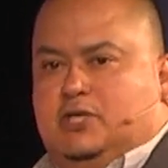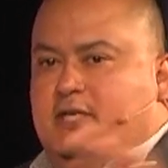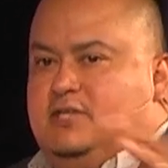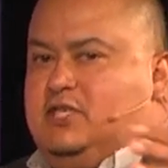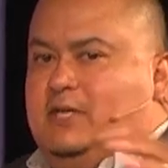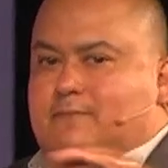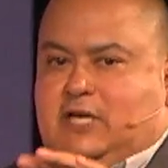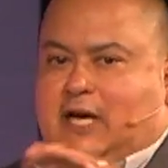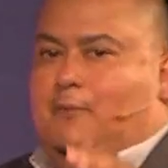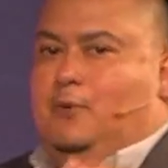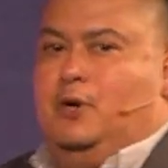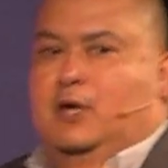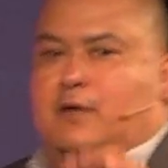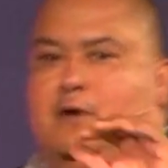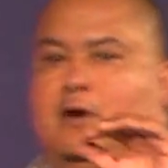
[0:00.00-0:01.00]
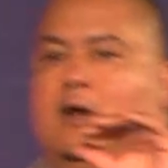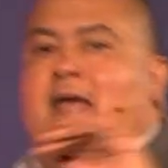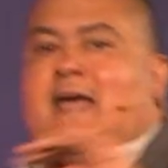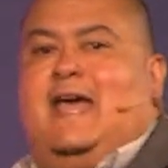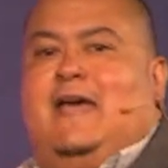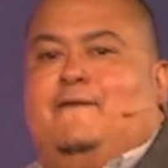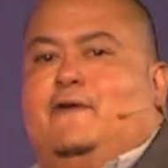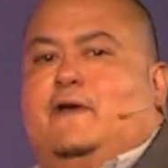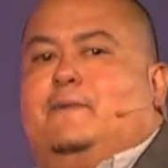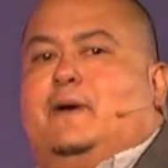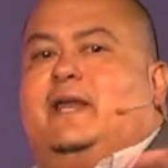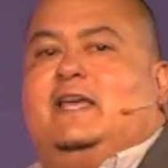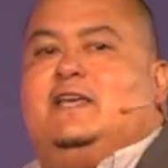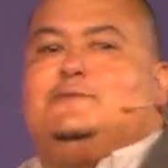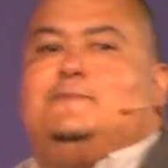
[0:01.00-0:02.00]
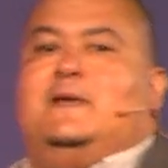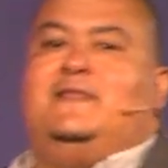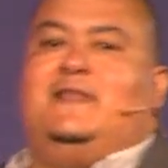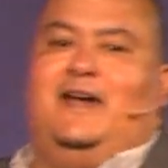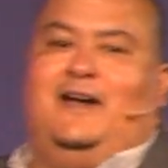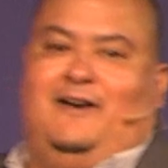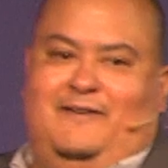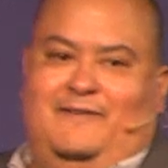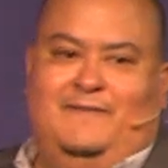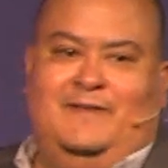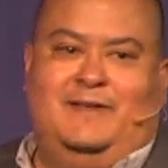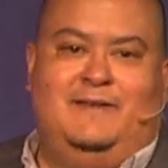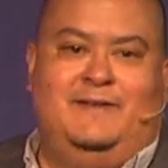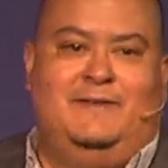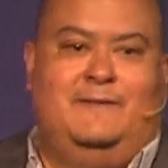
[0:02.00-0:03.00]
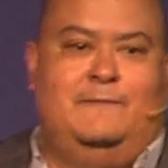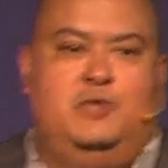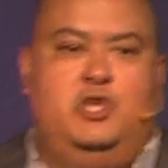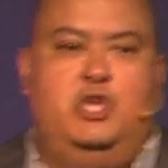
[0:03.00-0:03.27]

at some time or another, everybody has been there. You